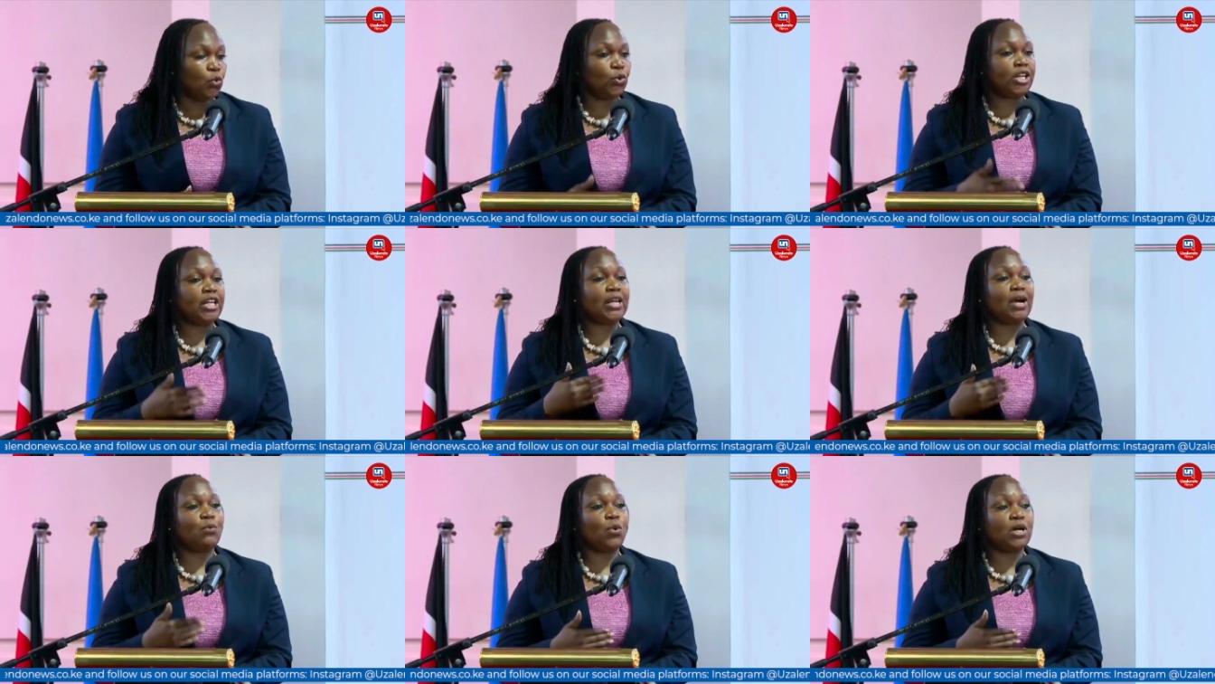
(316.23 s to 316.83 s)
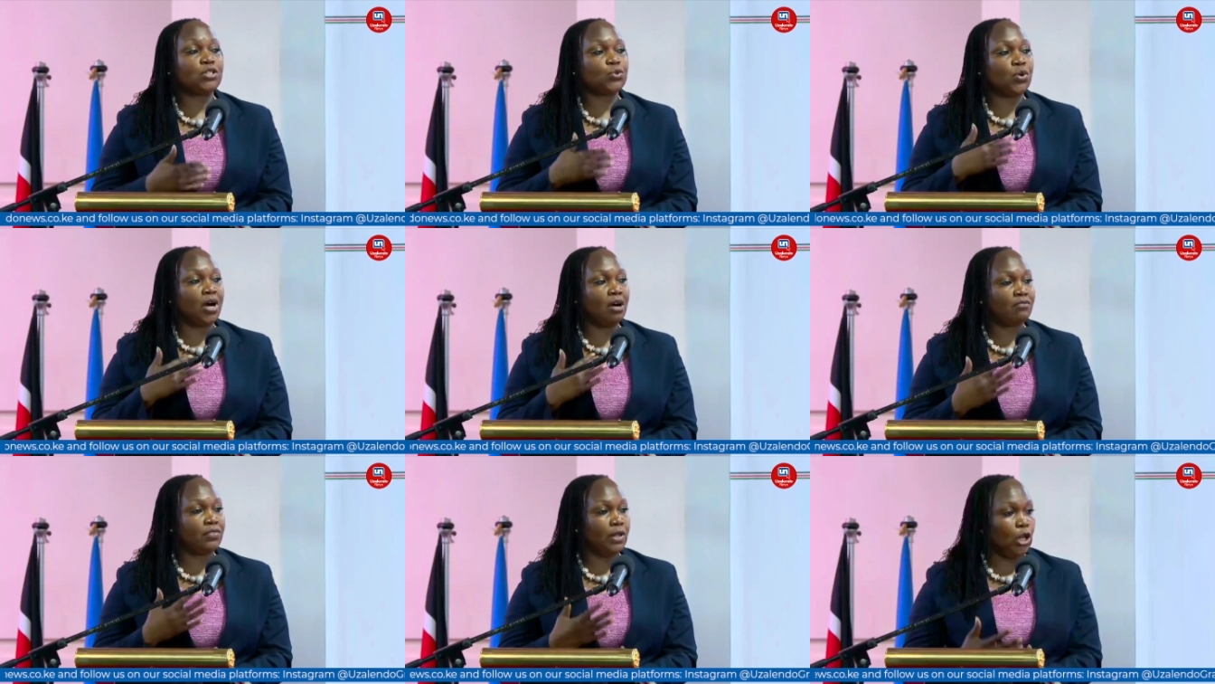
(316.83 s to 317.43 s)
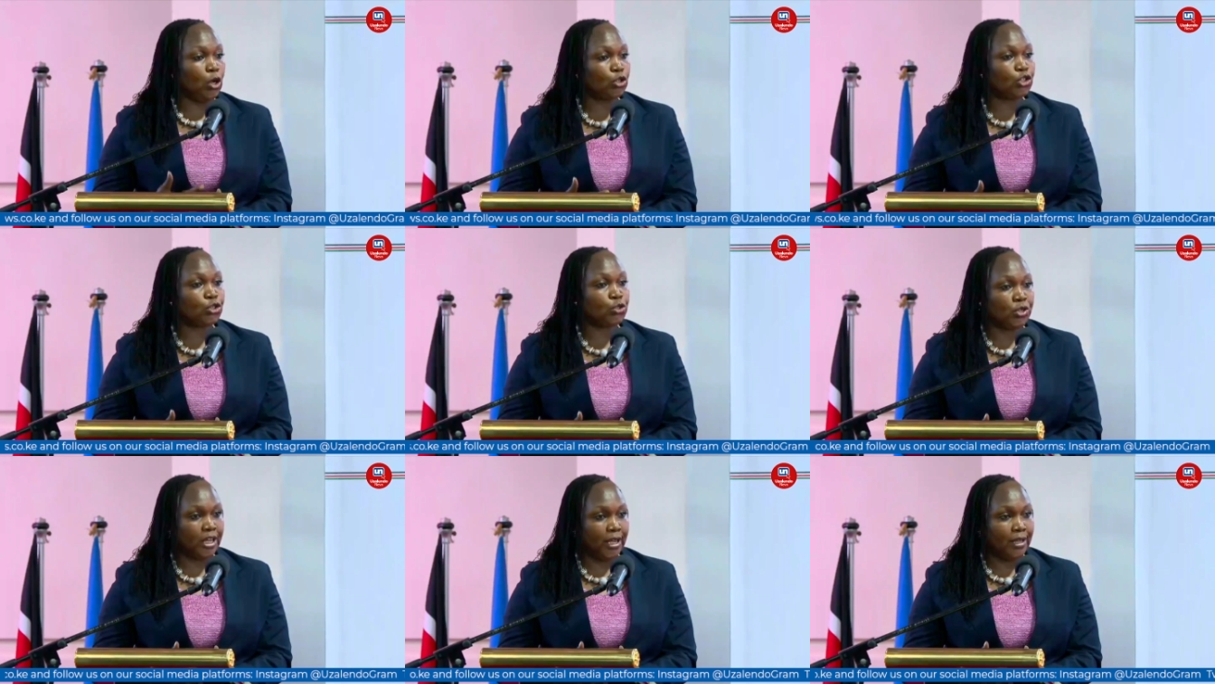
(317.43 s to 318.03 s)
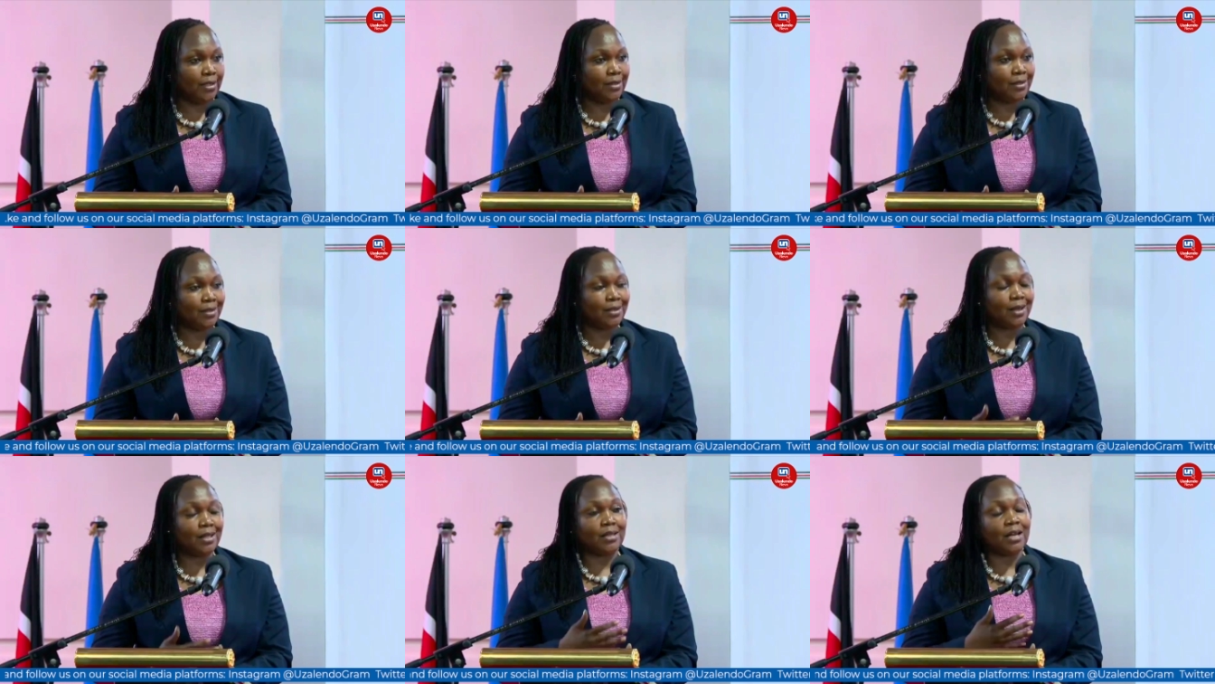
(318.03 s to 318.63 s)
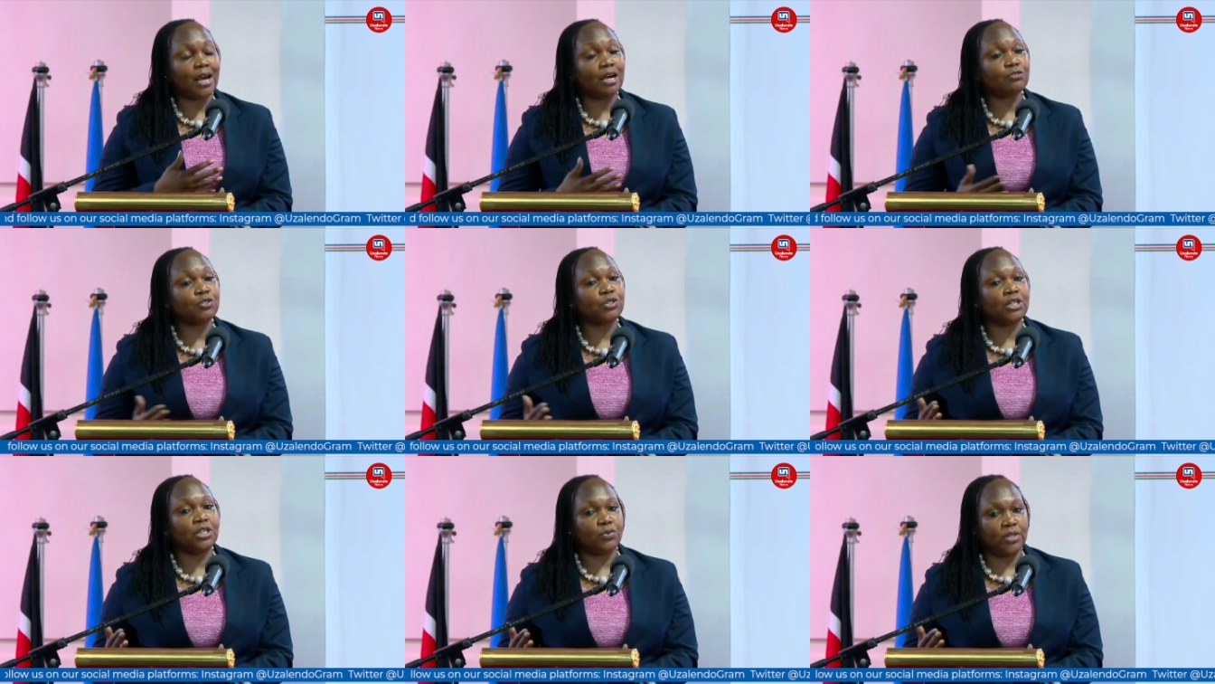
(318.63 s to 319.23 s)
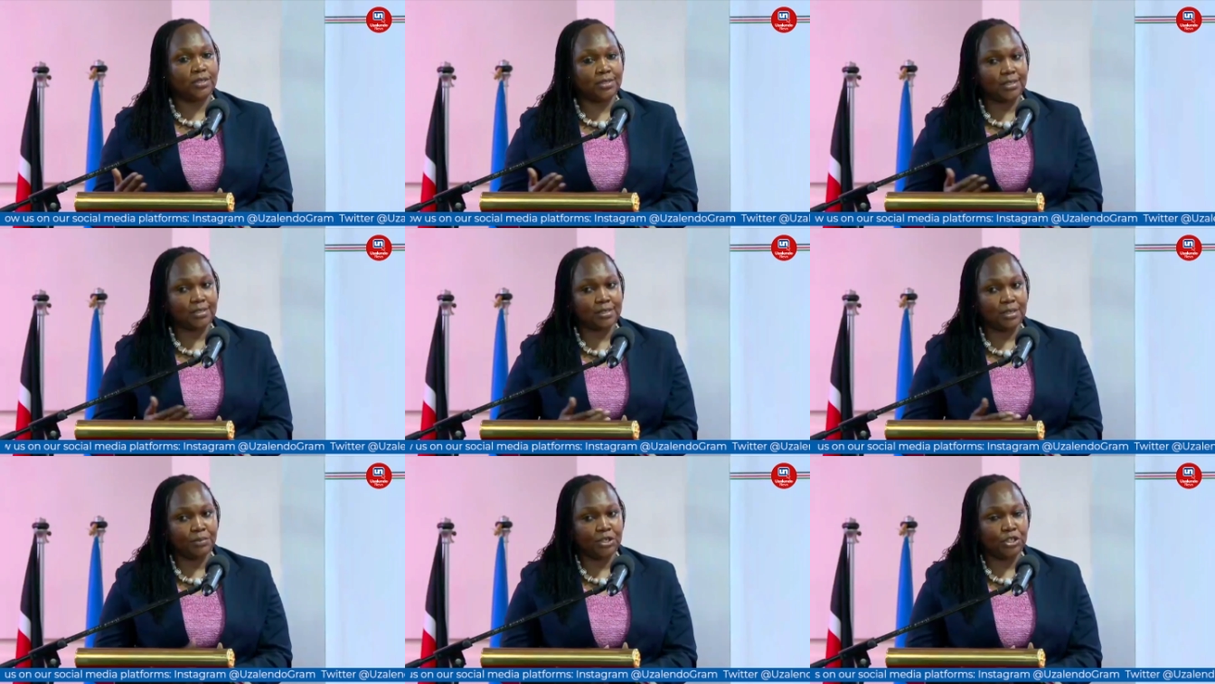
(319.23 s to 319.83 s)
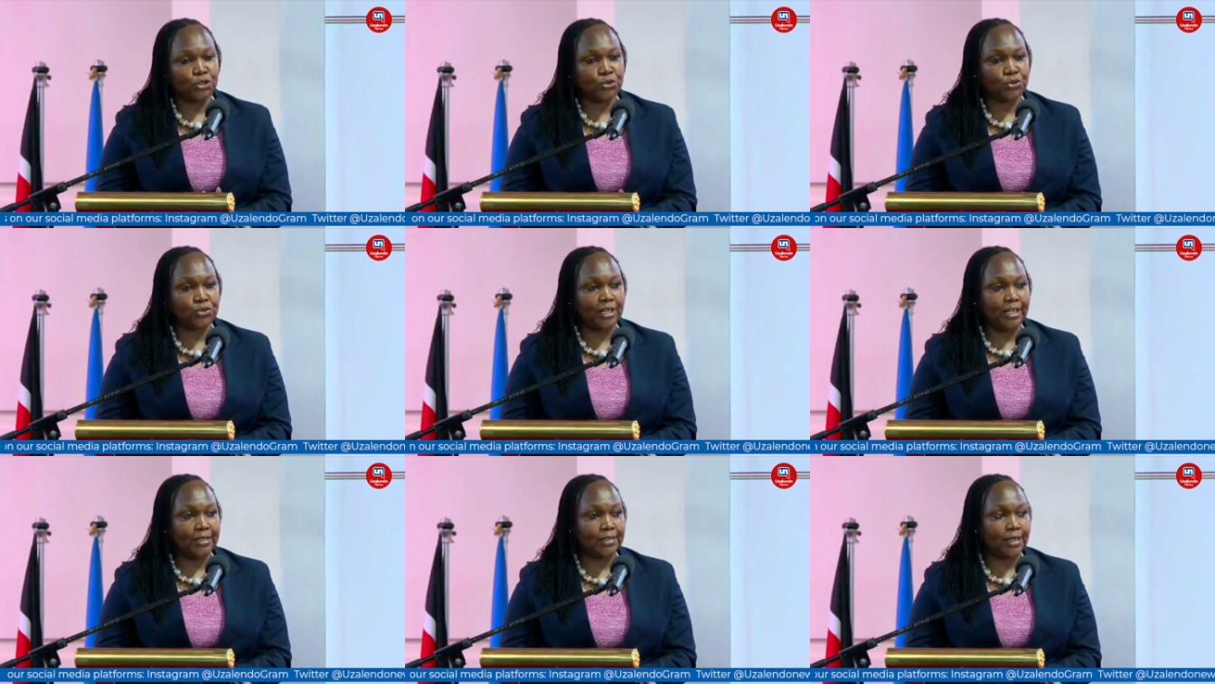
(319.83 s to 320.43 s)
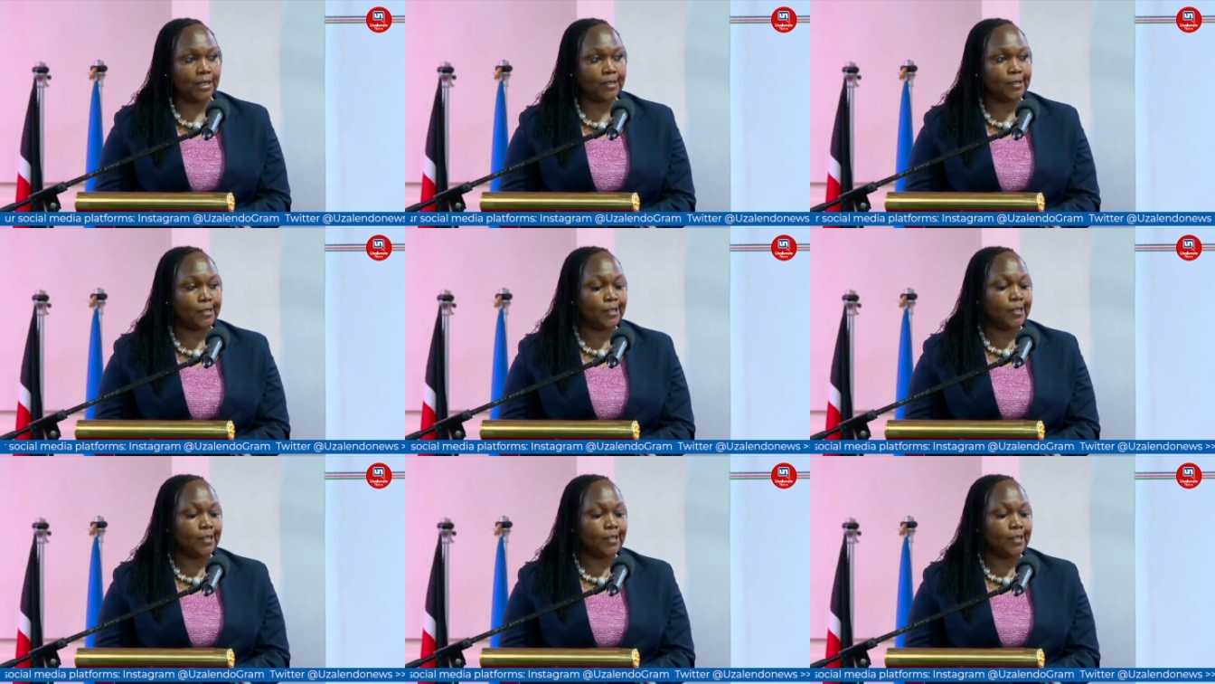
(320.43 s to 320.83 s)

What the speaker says: We didn't want to have the launch today and then have to deal with the system issues later.